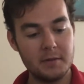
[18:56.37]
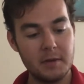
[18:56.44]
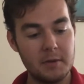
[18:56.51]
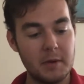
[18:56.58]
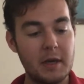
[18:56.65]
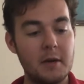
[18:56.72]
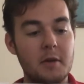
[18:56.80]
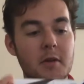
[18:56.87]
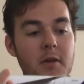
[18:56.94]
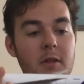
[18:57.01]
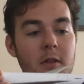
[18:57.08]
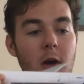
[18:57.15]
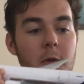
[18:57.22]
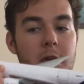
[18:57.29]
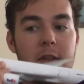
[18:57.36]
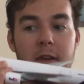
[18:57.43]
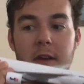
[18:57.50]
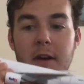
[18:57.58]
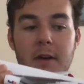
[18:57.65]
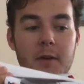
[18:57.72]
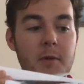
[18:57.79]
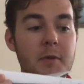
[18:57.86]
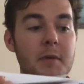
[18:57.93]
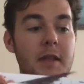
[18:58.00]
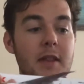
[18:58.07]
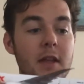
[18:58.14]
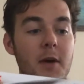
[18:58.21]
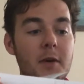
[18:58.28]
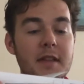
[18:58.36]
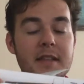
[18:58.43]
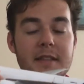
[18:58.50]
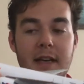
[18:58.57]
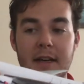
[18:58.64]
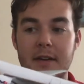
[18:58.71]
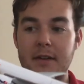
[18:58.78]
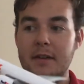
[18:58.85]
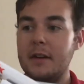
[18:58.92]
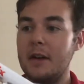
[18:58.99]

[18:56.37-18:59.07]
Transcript: When we lower the tail,